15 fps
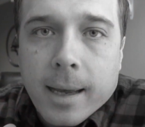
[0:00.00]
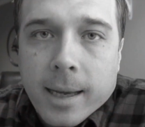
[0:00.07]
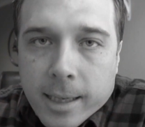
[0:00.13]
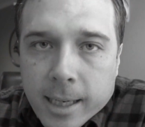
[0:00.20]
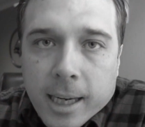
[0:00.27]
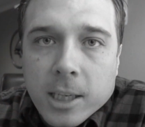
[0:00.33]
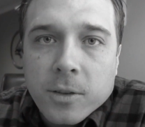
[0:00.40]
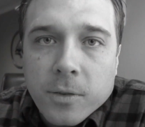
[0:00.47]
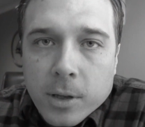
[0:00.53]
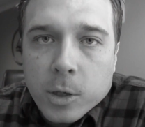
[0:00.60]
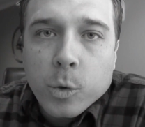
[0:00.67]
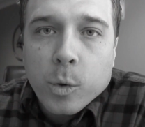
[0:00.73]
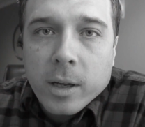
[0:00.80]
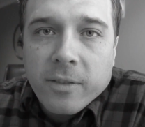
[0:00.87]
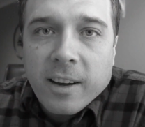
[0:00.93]
And yes, for the
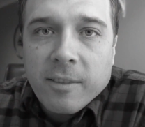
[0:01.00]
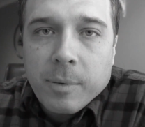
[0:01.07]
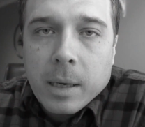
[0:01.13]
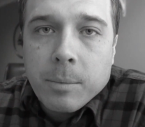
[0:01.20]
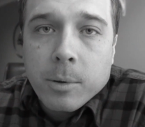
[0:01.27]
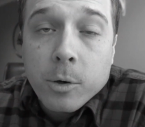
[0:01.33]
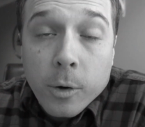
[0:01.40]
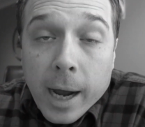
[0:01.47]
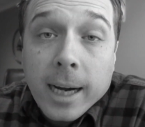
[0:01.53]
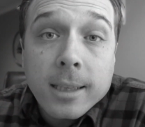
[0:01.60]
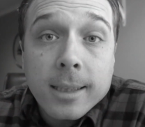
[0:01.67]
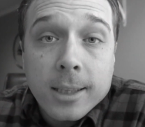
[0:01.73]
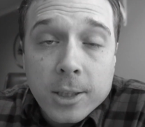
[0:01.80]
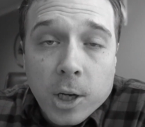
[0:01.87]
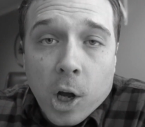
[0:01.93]
25 people who
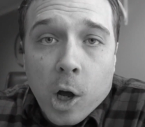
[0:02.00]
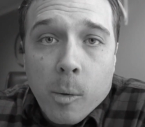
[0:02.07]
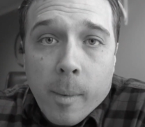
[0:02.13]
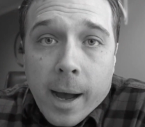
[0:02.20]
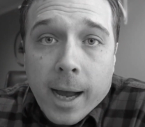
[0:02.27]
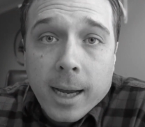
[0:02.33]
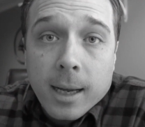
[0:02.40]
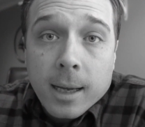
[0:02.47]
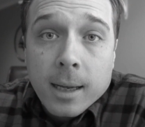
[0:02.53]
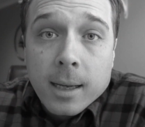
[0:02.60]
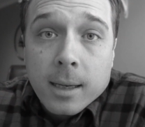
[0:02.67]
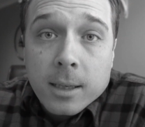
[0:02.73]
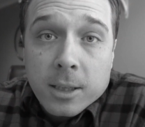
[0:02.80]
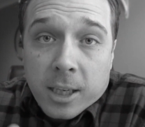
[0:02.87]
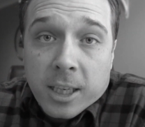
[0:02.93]
actually saw my
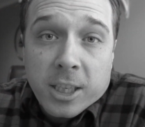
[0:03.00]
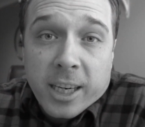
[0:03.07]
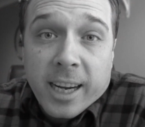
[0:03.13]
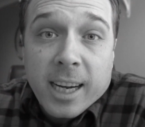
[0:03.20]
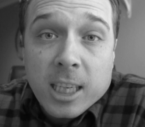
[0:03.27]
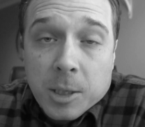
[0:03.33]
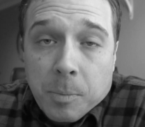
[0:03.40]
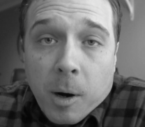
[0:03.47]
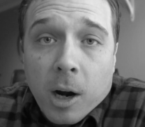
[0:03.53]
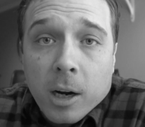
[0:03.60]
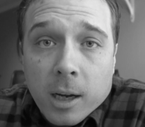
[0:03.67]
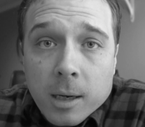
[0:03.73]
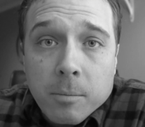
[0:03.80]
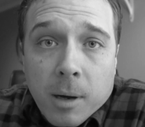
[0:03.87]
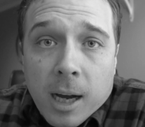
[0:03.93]
DJI
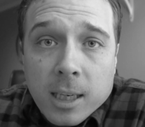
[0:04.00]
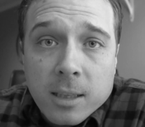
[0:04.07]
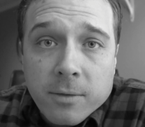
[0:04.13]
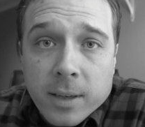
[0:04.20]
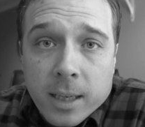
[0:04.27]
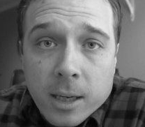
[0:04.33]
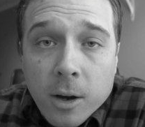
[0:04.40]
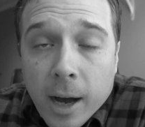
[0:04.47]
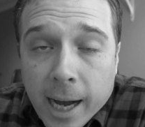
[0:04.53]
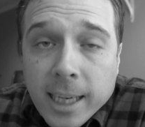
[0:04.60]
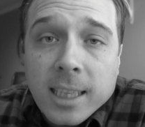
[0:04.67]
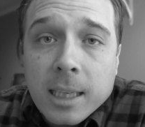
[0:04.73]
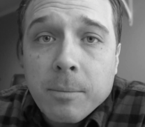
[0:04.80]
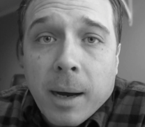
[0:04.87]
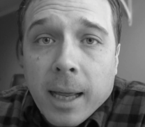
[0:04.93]
Spark unboxing video,
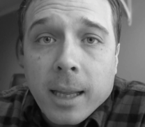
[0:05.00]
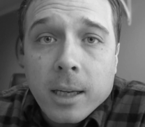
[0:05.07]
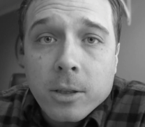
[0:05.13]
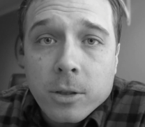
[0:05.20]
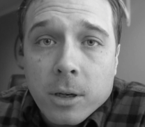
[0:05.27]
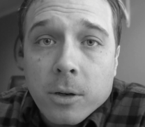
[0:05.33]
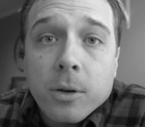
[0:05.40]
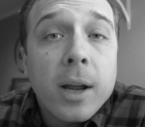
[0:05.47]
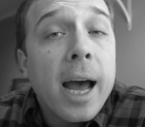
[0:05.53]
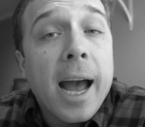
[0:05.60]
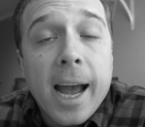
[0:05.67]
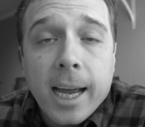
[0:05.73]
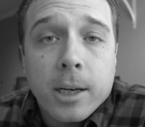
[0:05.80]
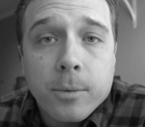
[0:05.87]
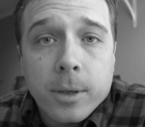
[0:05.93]
I did buy that drone. I
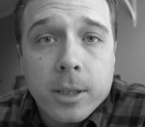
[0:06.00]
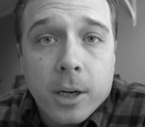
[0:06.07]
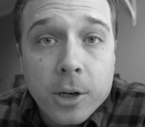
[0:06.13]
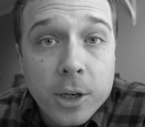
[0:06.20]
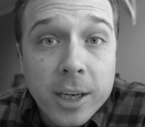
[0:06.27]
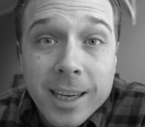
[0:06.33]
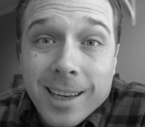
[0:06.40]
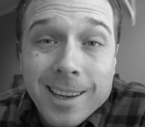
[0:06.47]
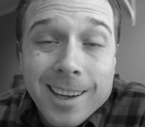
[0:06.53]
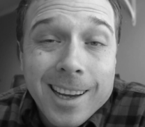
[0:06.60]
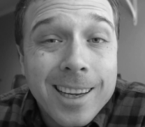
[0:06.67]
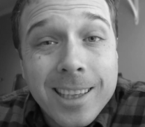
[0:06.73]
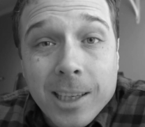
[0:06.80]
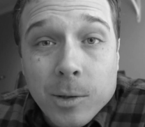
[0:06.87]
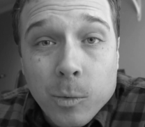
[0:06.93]
had to return it.
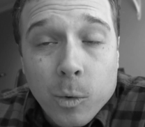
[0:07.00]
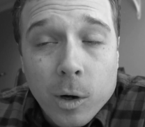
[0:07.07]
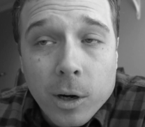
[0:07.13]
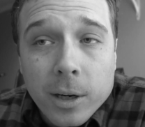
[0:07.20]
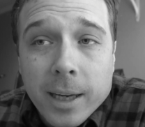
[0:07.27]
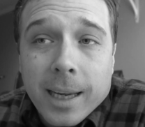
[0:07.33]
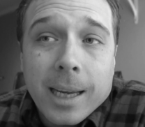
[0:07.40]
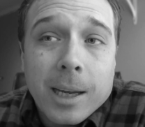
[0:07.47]
It didn't work.